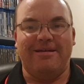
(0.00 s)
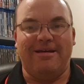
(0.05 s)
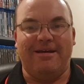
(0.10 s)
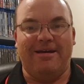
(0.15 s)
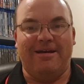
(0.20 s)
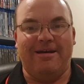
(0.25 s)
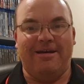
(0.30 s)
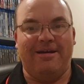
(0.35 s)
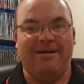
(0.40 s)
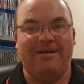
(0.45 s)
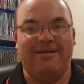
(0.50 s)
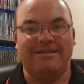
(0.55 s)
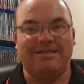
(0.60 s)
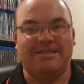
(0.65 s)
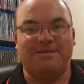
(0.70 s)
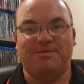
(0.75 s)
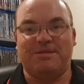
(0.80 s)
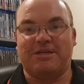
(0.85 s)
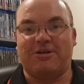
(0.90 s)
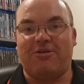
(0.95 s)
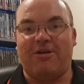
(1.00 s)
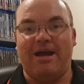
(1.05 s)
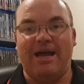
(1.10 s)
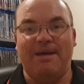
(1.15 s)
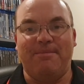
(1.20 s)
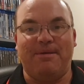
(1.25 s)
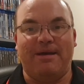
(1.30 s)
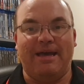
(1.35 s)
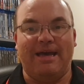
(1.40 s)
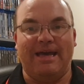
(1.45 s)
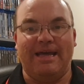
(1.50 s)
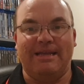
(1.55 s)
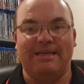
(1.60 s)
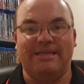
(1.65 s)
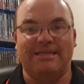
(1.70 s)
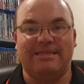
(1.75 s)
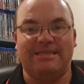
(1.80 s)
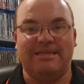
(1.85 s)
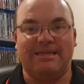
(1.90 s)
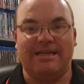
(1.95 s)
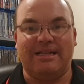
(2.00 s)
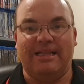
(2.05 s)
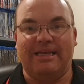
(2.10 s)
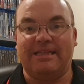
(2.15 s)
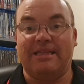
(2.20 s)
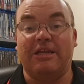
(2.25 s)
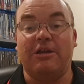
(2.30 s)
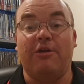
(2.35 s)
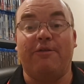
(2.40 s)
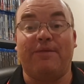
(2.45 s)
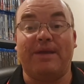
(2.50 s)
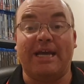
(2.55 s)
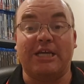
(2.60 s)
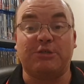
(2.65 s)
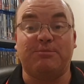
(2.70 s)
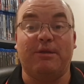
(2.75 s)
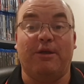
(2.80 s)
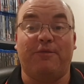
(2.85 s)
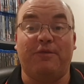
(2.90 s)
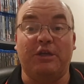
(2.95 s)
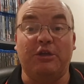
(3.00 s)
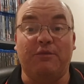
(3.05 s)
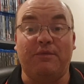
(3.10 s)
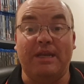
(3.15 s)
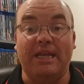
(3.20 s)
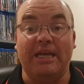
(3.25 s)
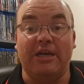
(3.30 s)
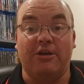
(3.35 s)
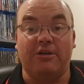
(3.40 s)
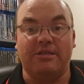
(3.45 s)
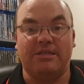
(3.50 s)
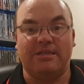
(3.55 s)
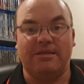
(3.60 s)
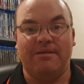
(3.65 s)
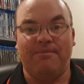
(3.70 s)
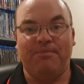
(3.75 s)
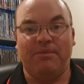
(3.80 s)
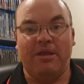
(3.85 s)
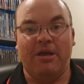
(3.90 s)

uh, subscribe and click the notification bell for new videos.